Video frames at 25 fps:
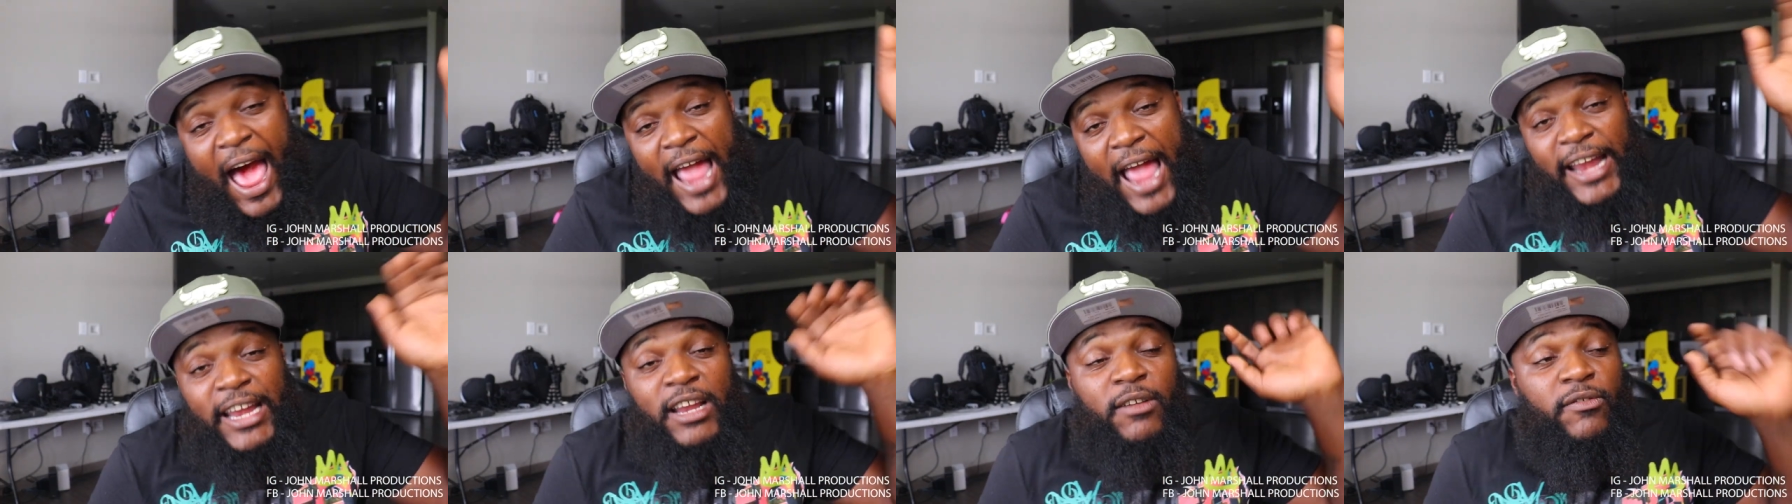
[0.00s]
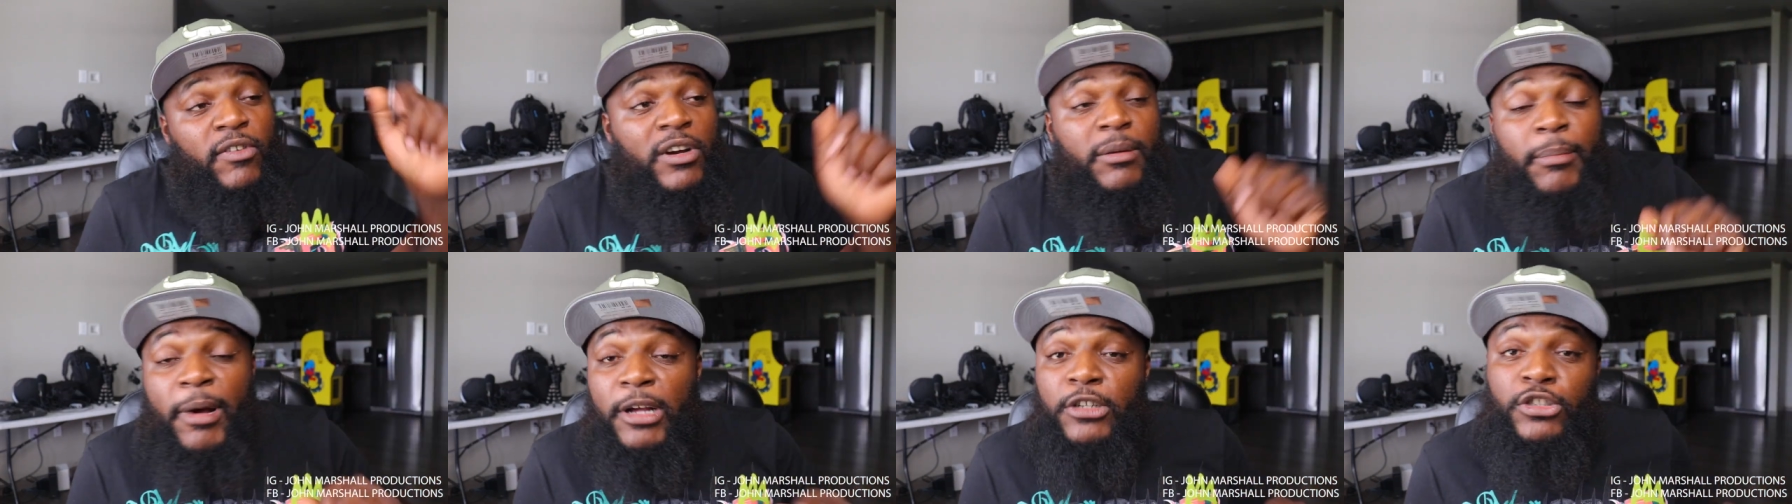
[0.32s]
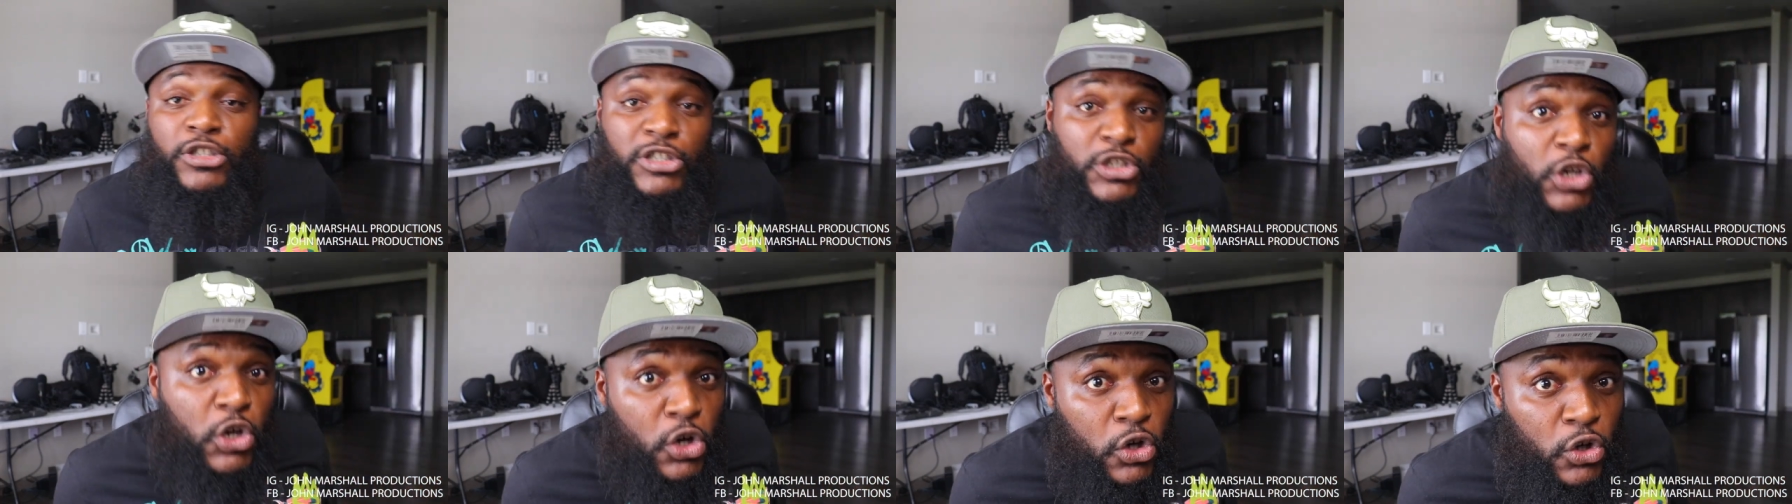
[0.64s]
I give a fuck about
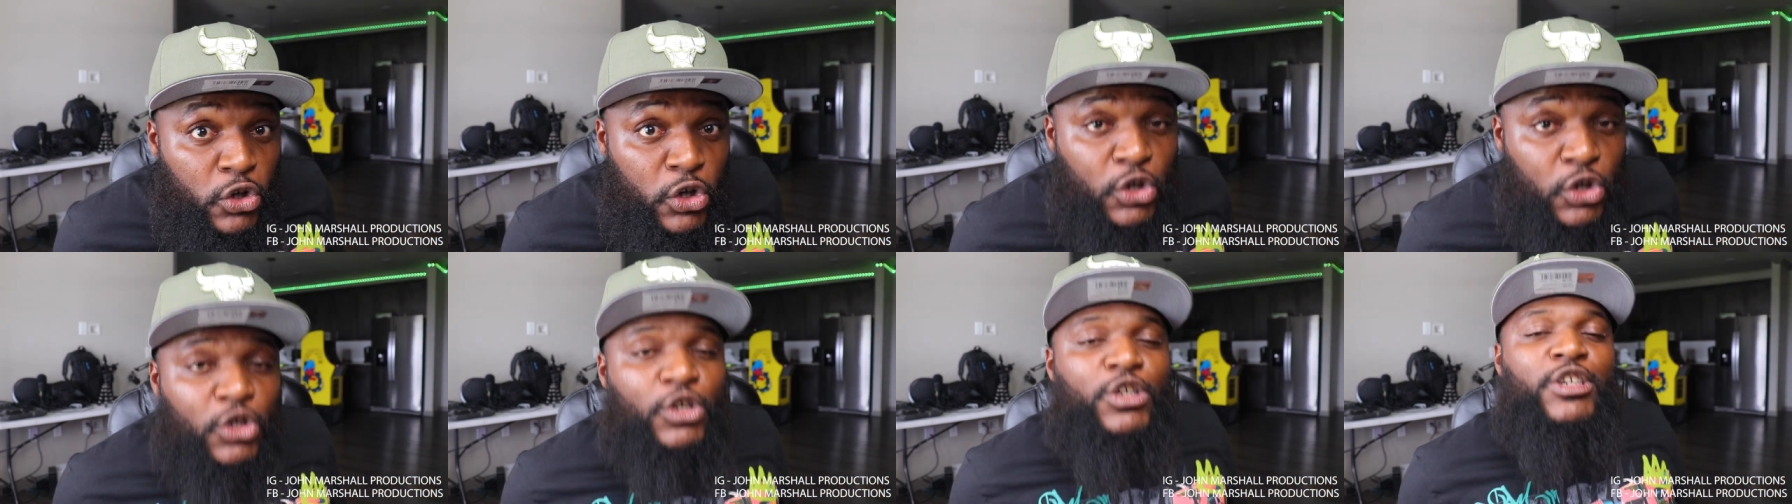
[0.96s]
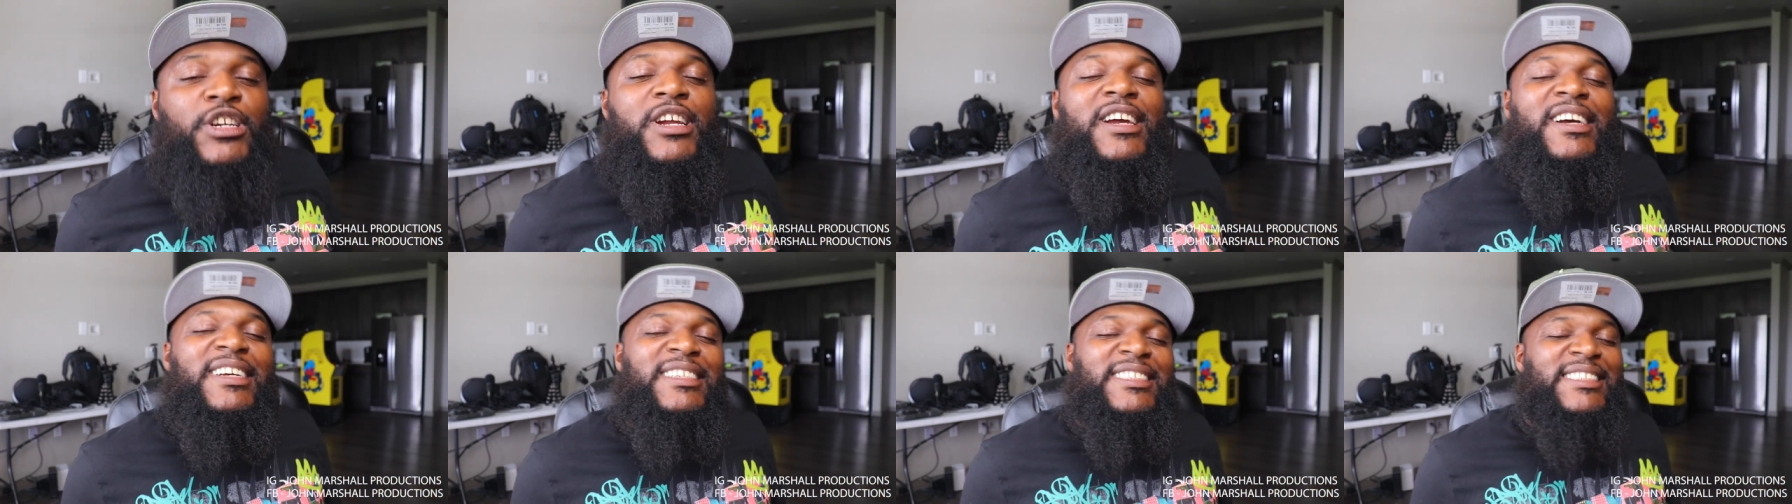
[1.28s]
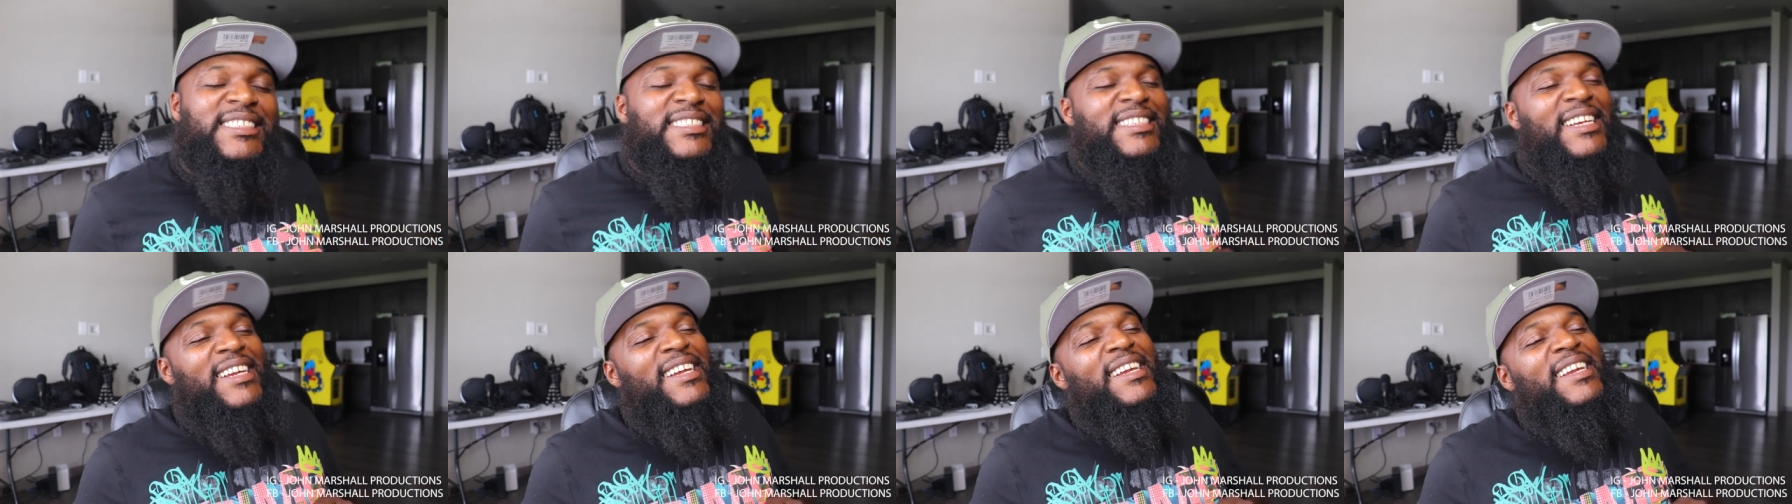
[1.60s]
snow, though, you know what
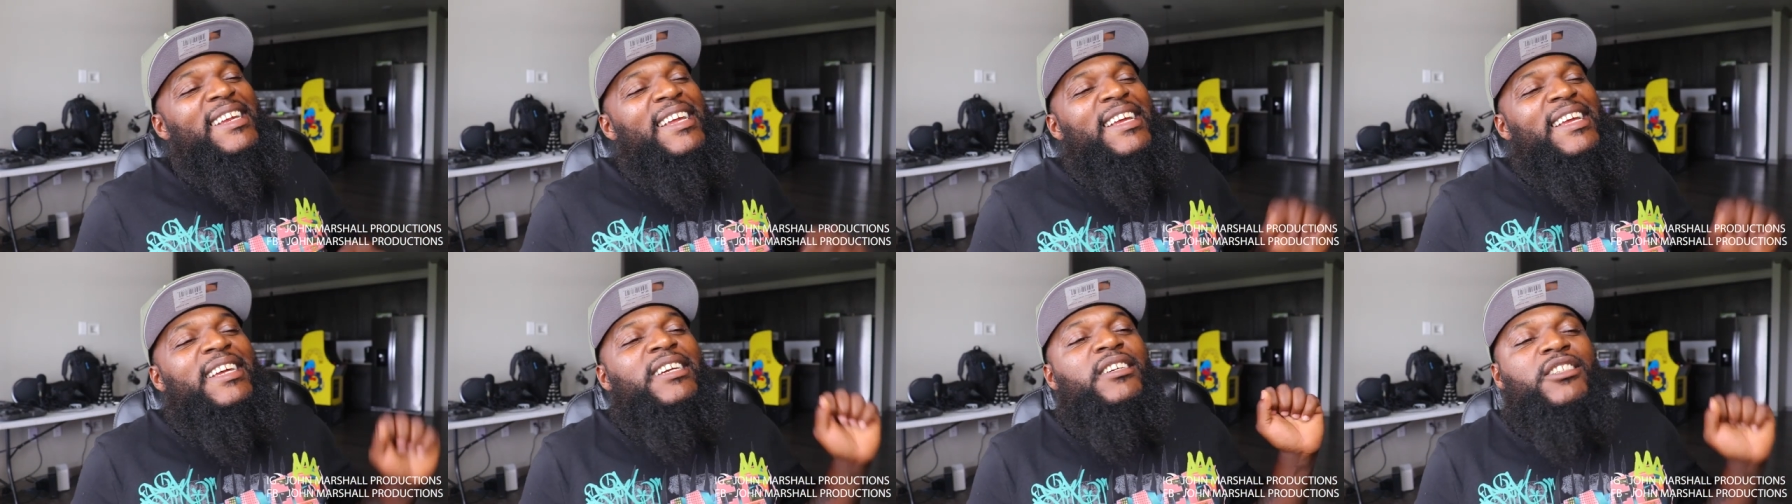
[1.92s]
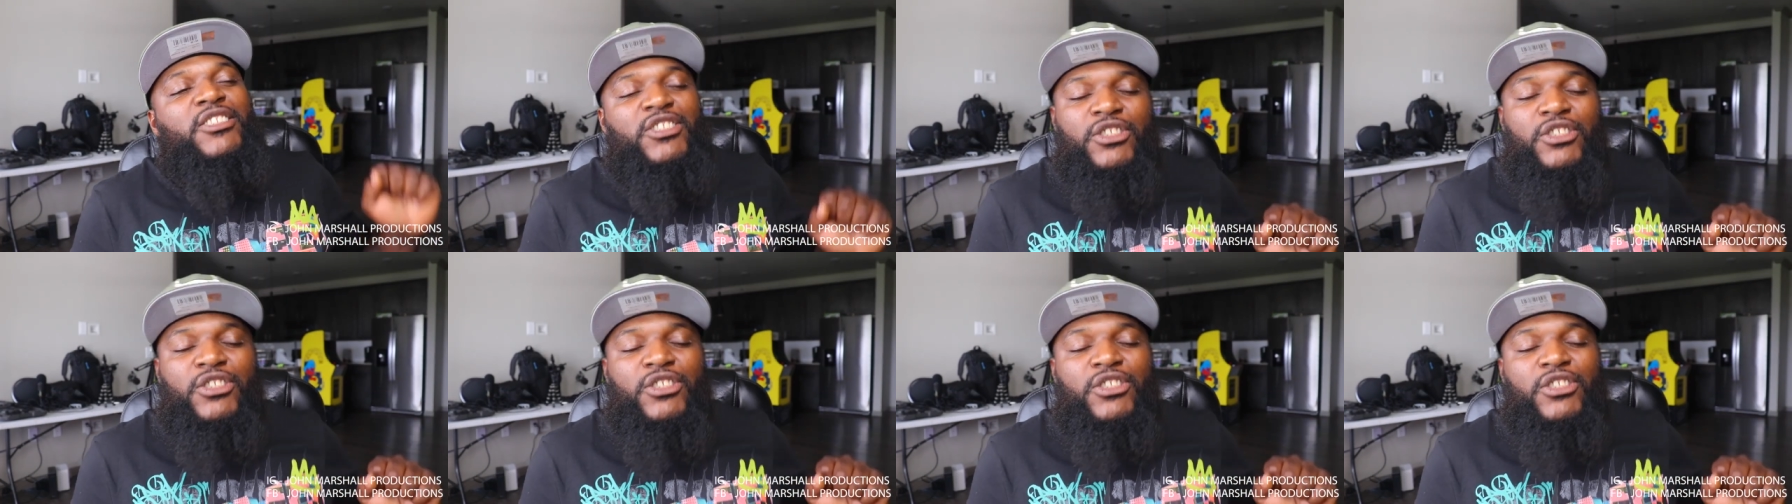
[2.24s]
I'm saying?